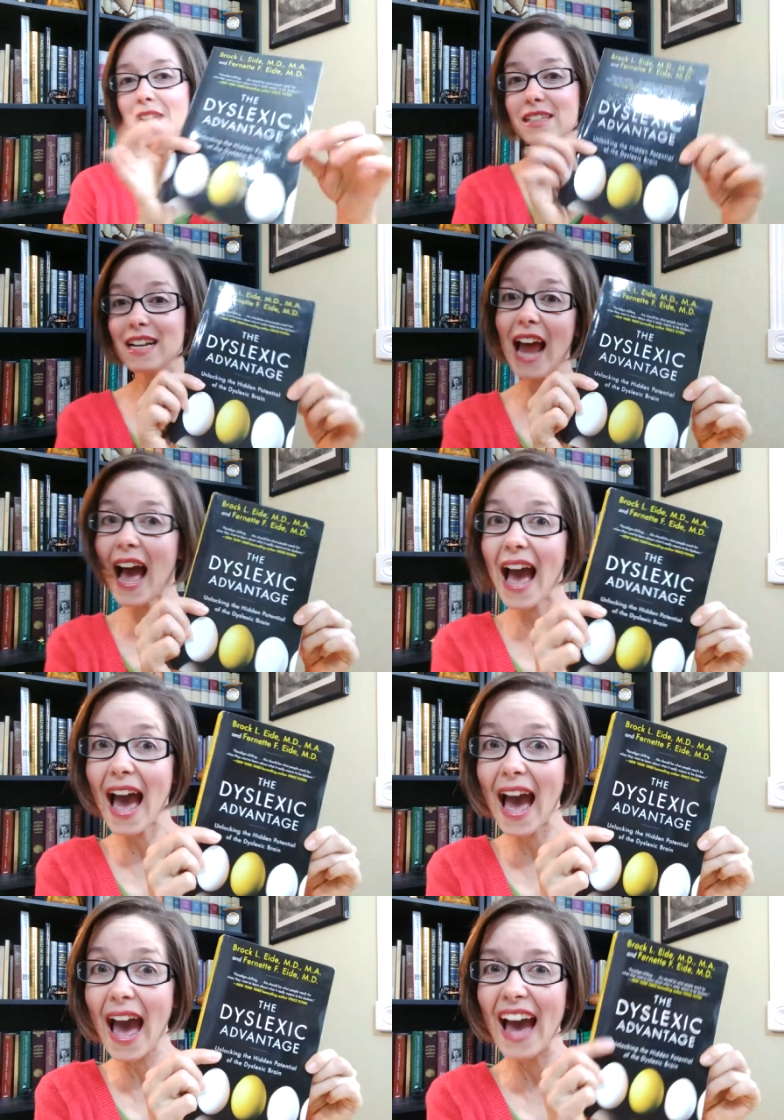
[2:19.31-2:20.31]
Ta-da!
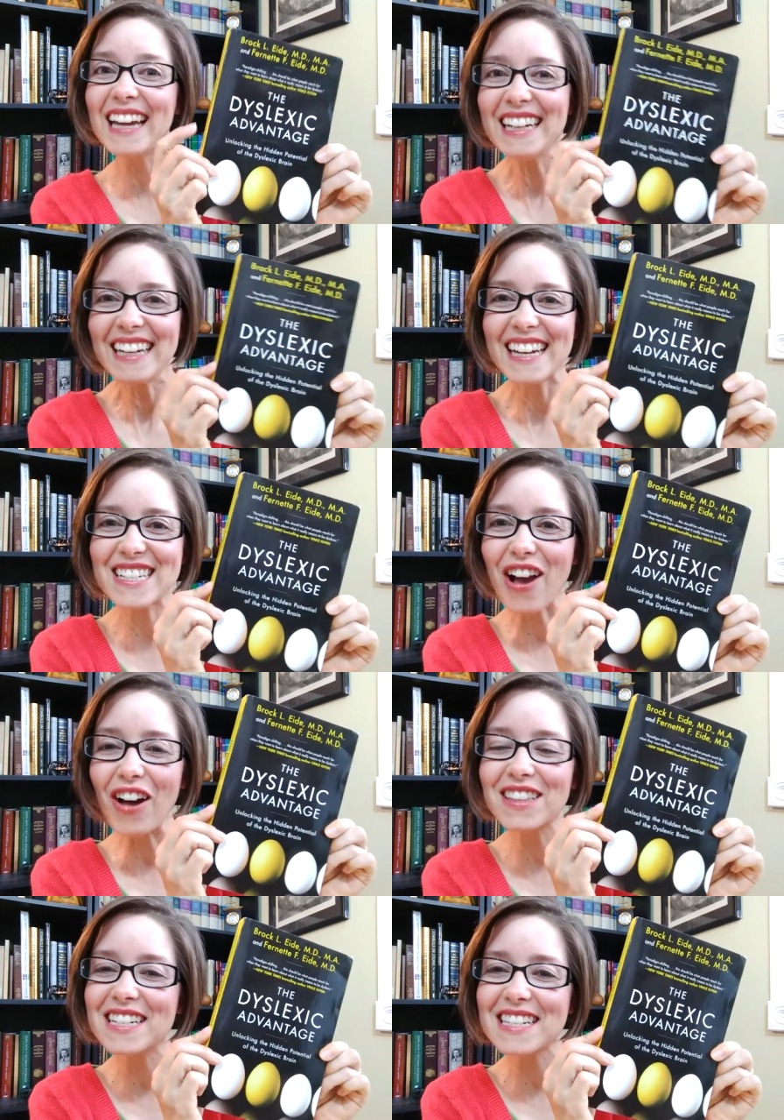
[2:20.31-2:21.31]
It's
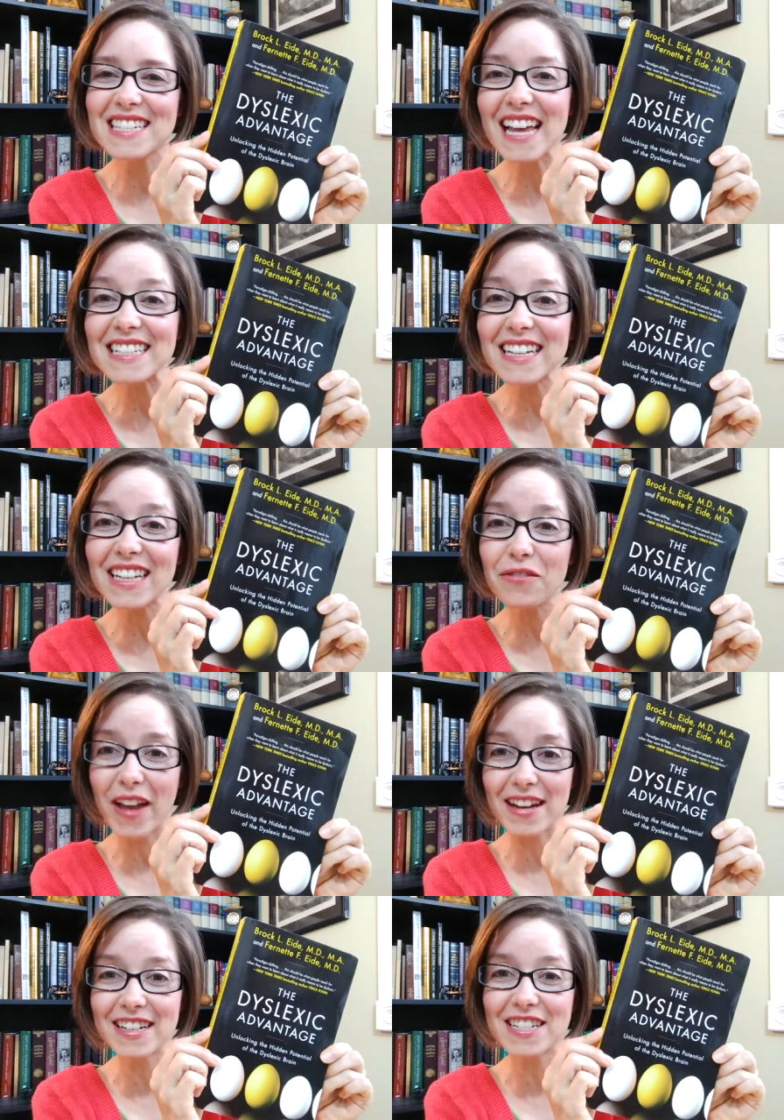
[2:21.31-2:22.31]
called The Dyslexic
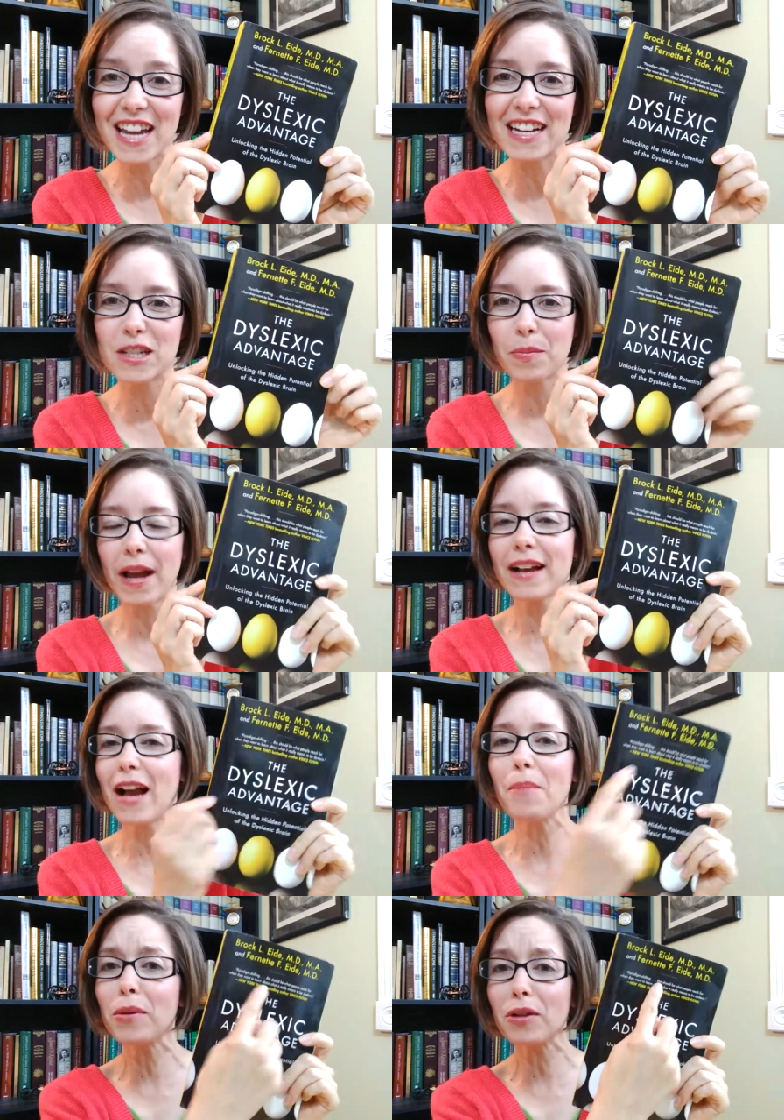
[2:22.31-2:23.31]
Advantage, and it's by a
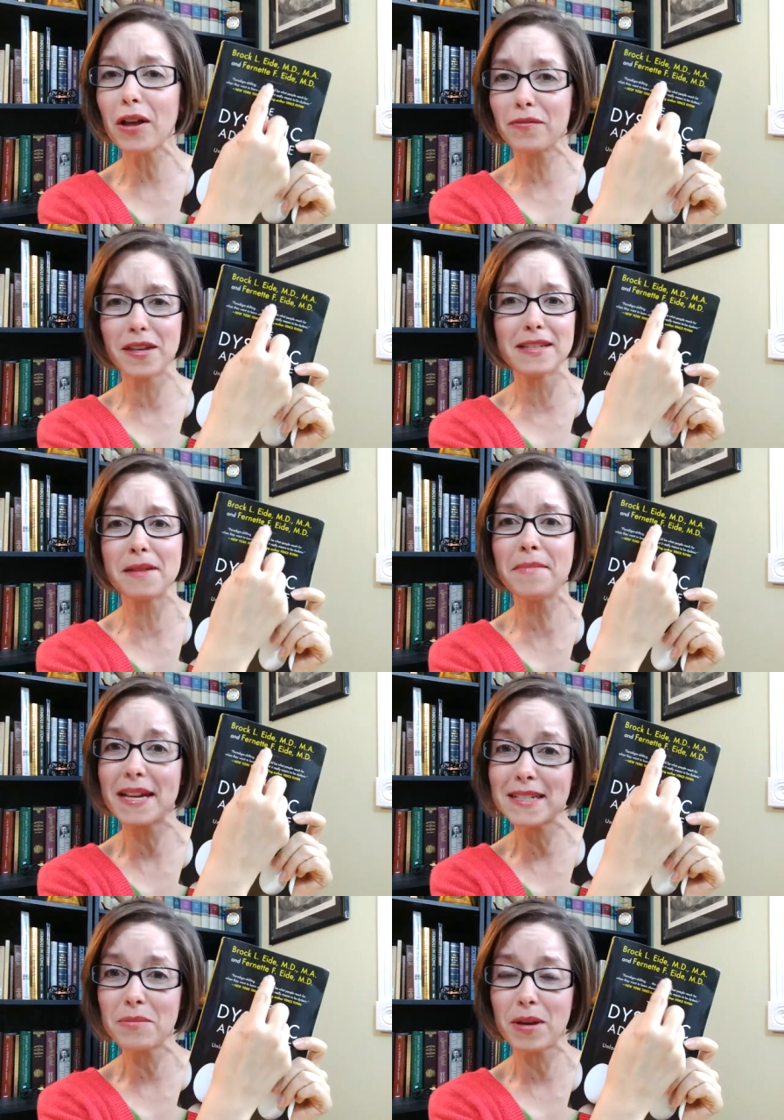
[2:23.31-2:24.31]
couple of these
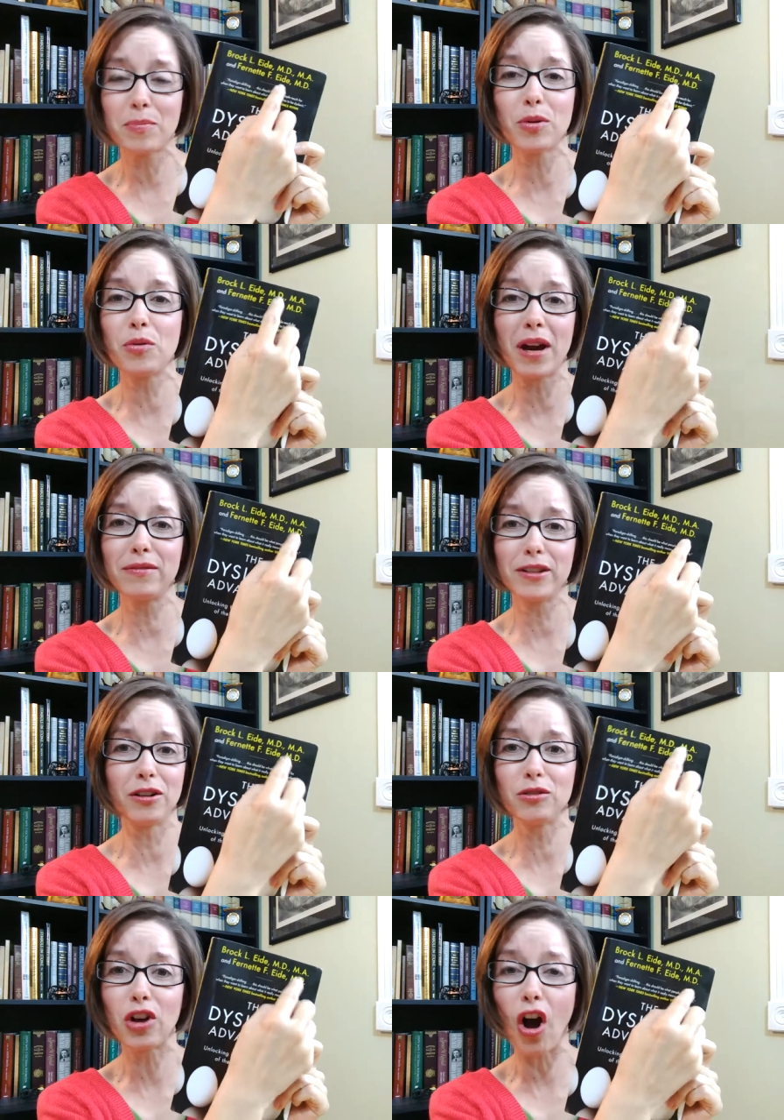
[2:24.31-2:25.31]
amazing people who have, you
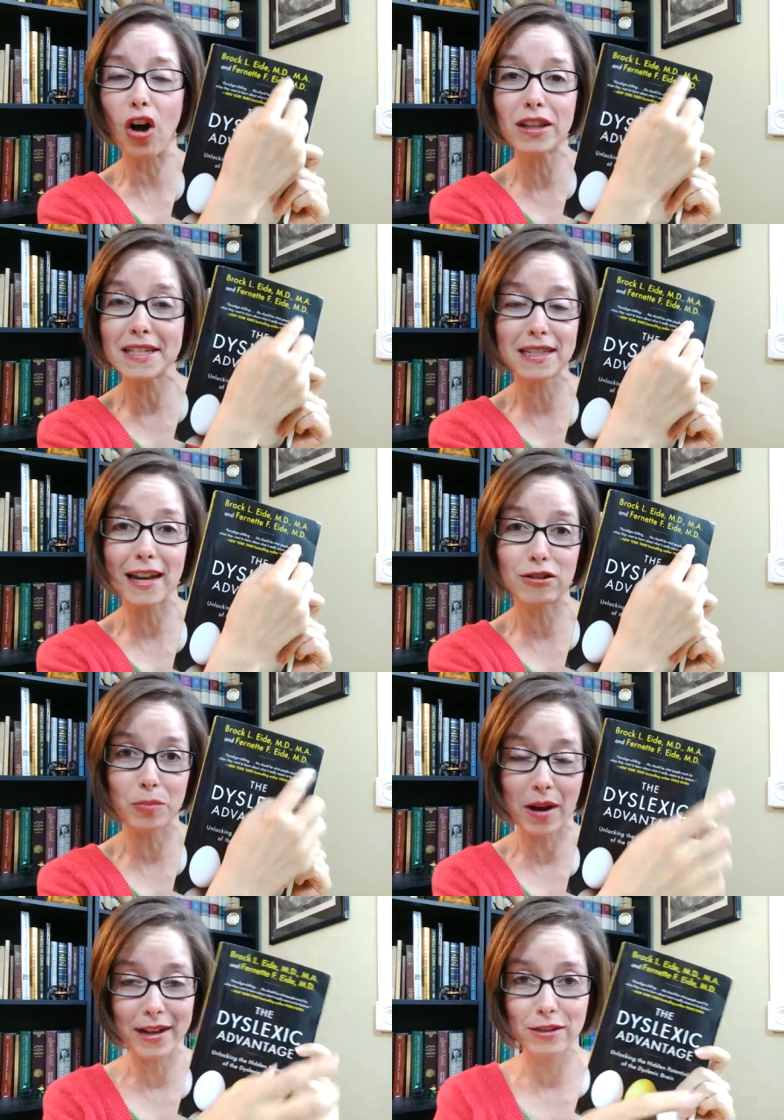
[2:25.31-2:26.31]
know, look, all these letters
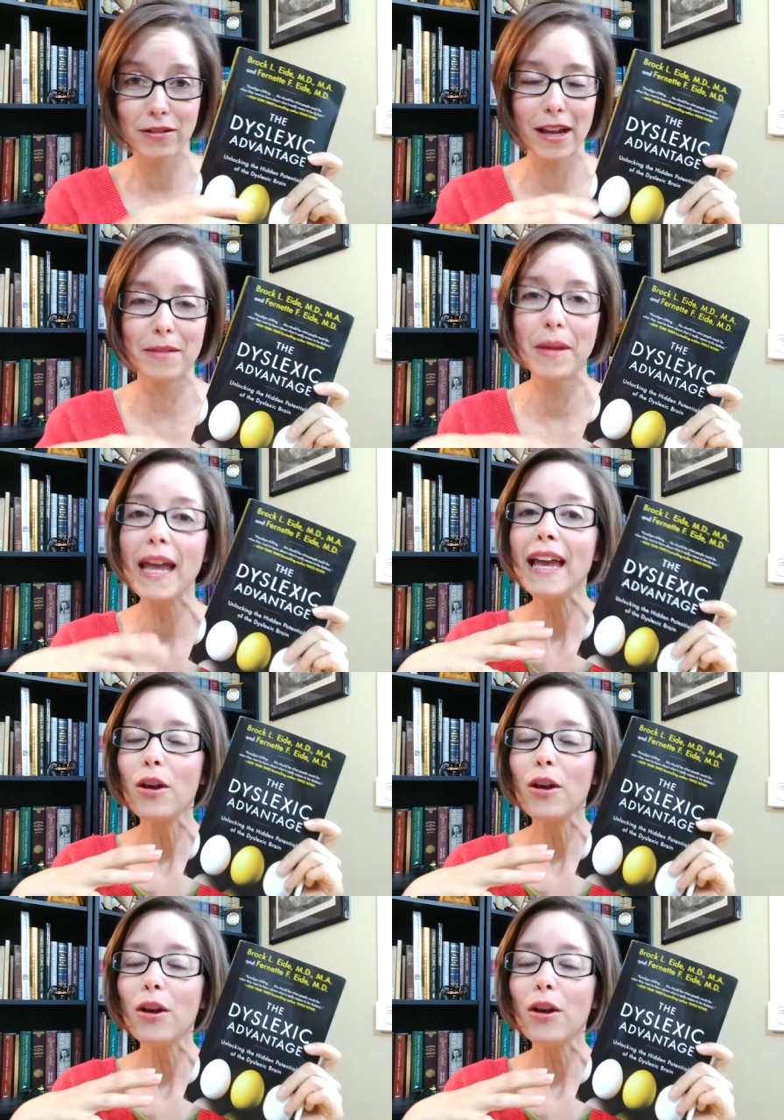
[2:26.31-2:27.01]
behind their name,